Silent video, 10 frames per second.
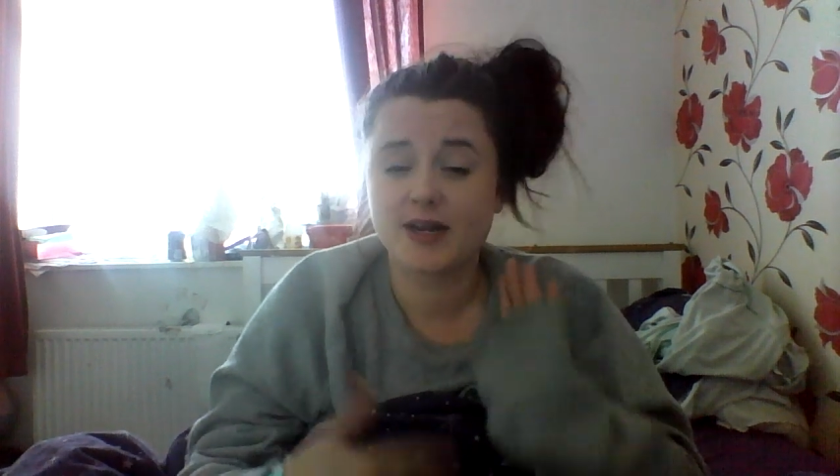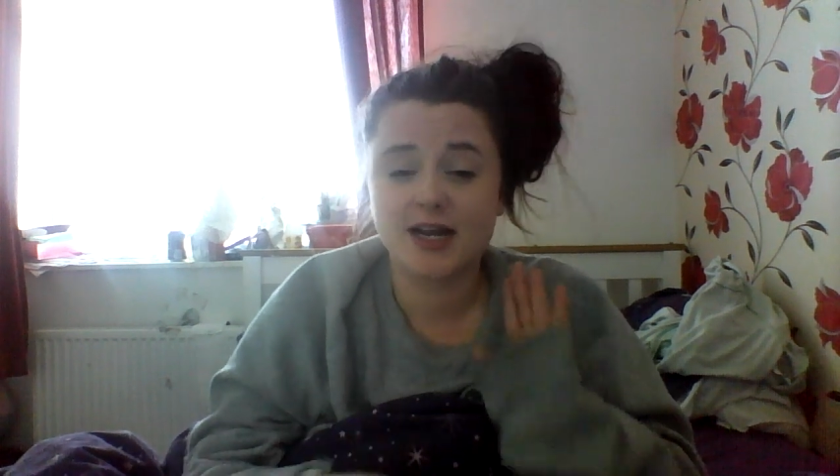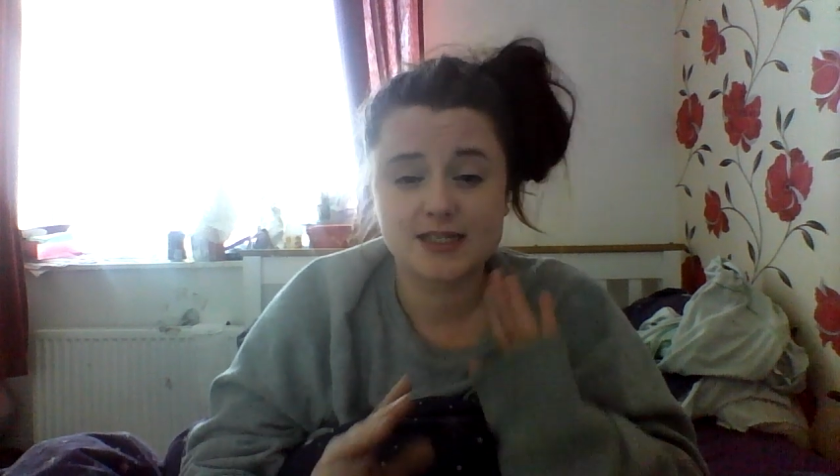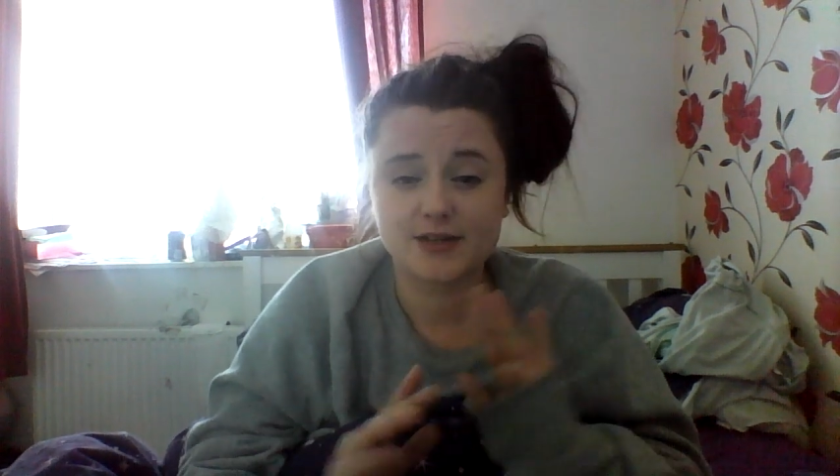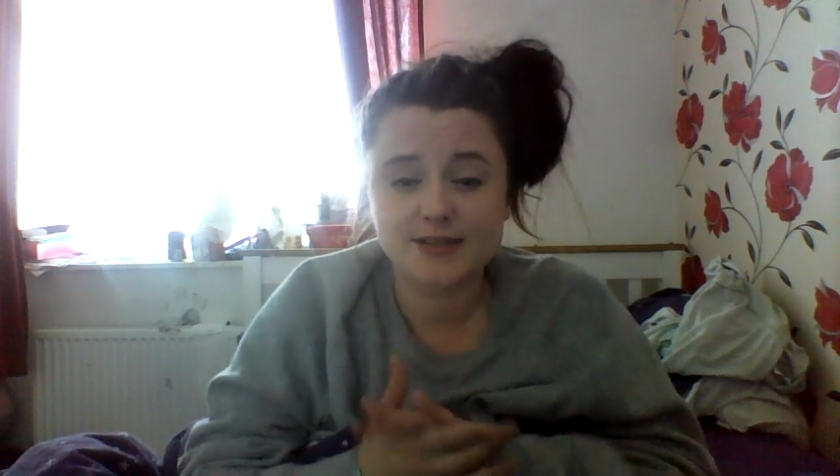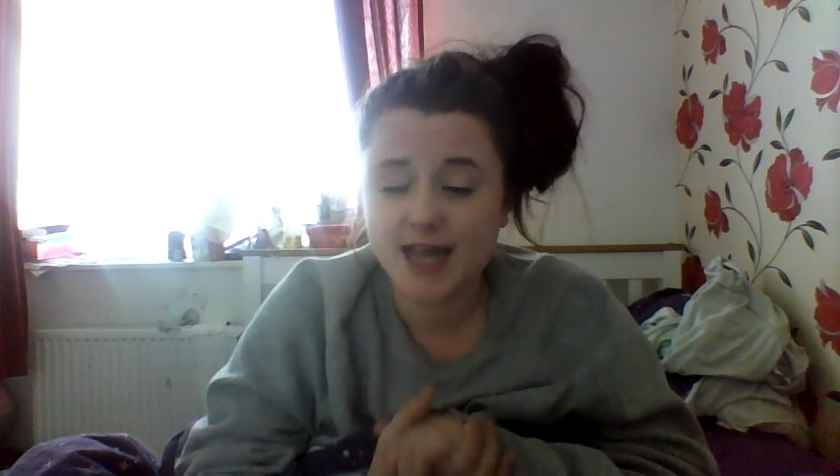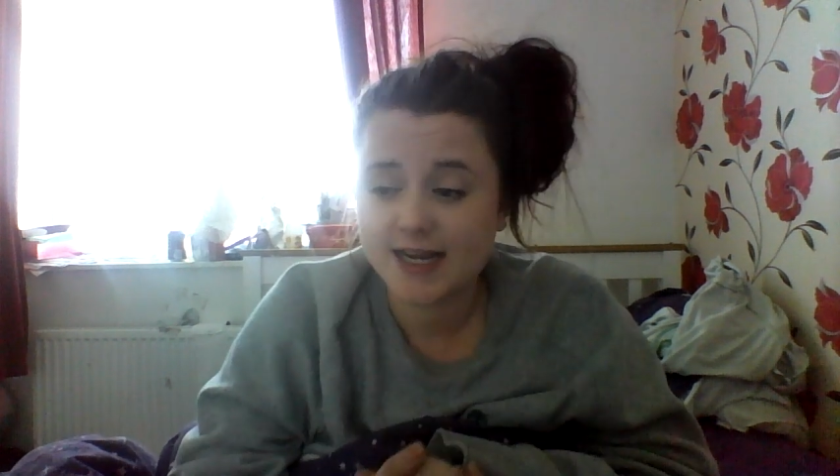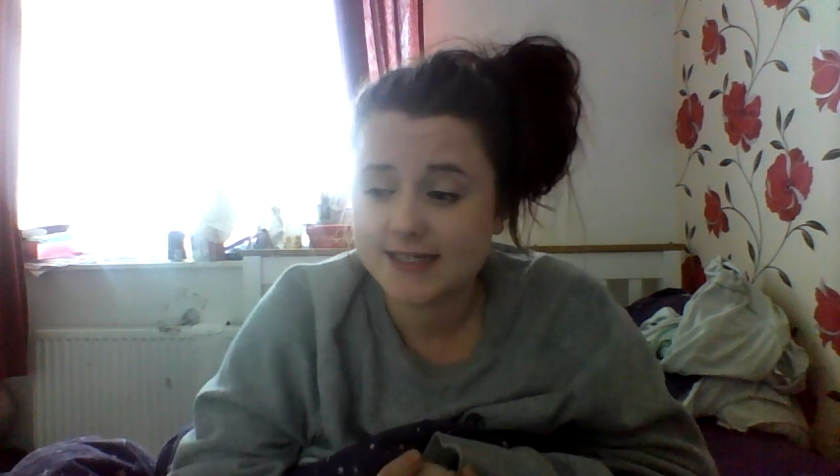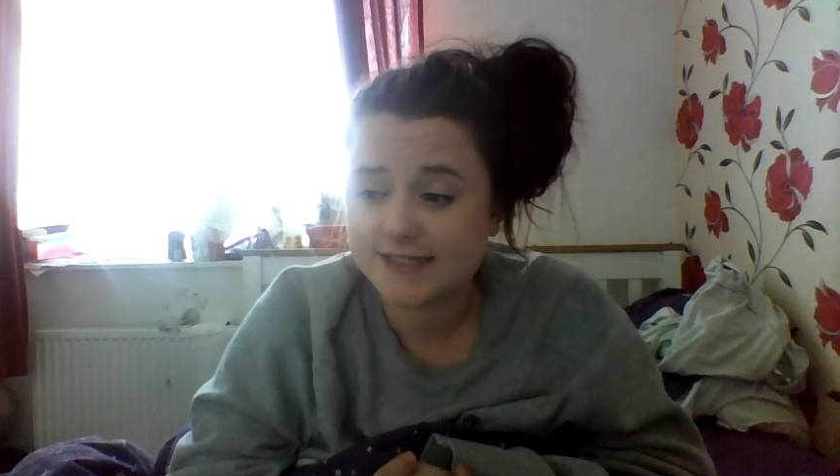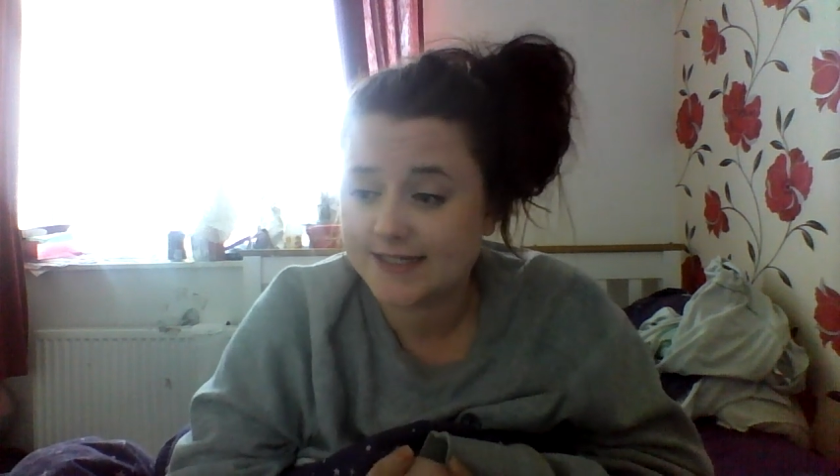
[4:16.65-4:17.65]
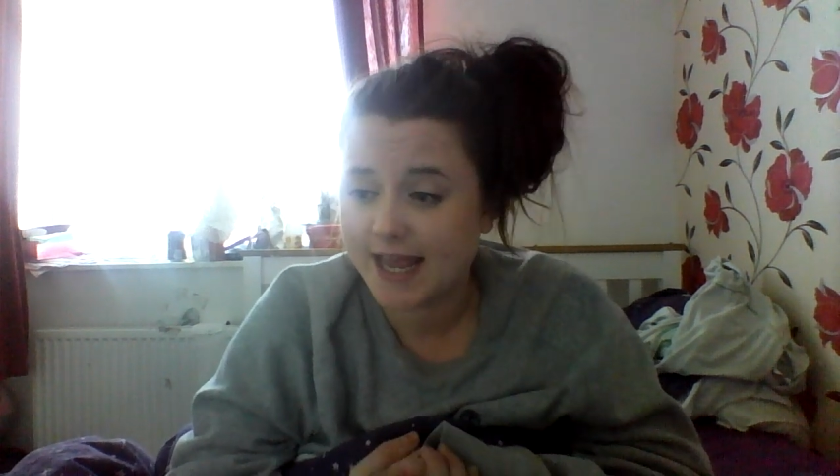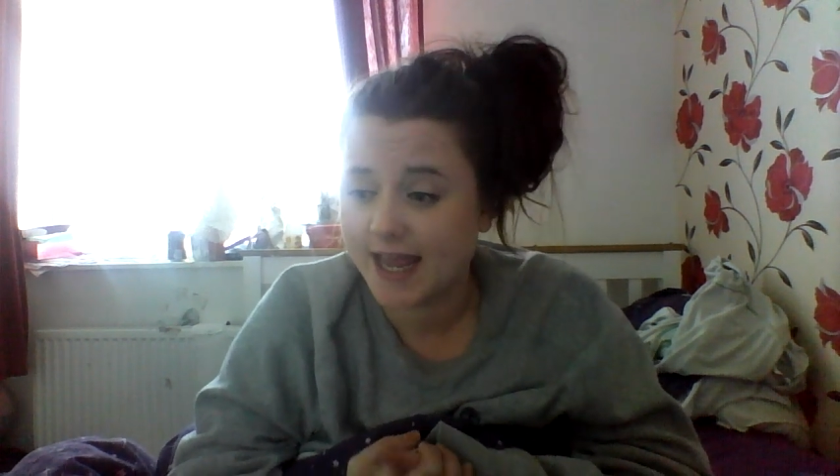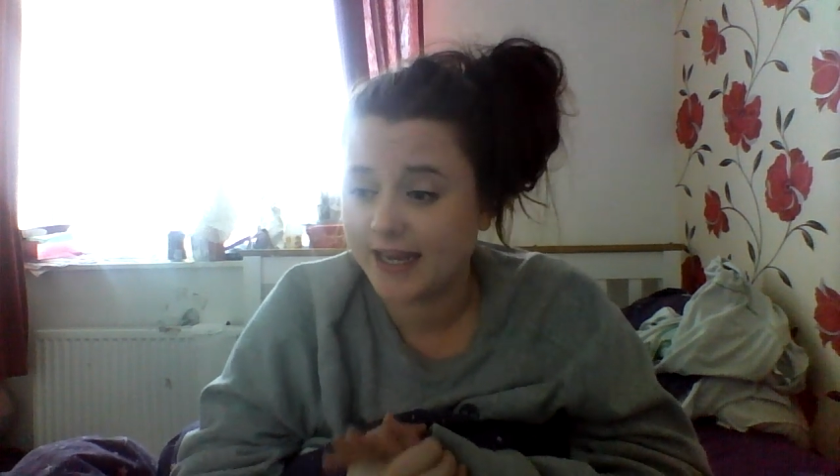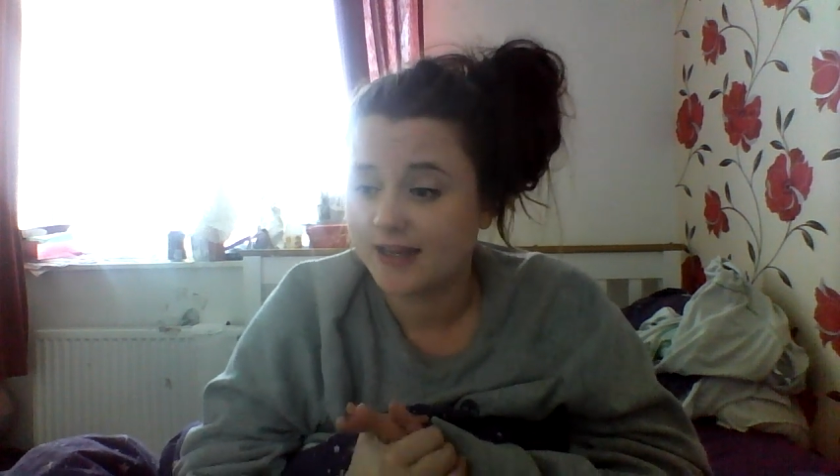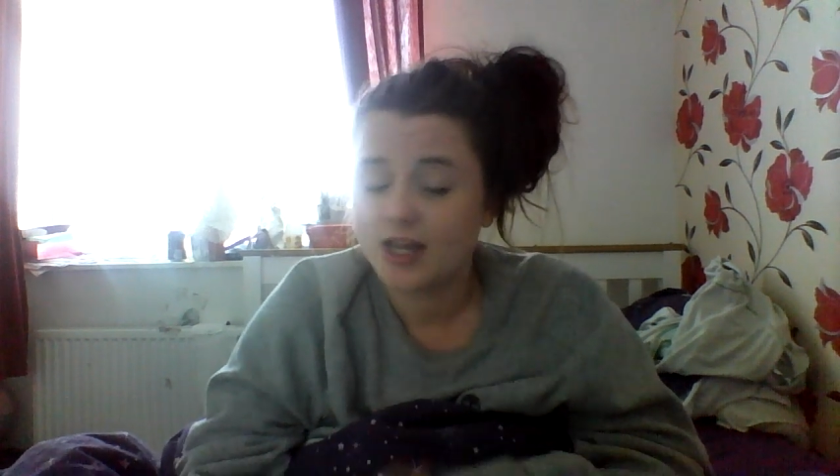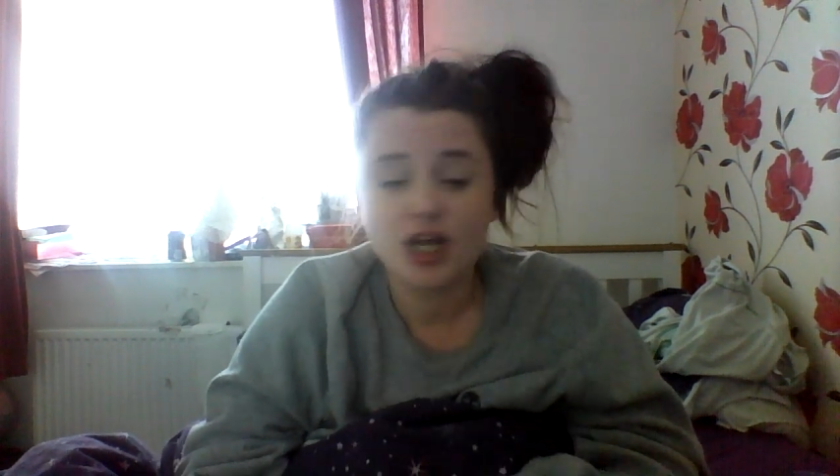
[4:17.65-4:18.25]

nice little text to say,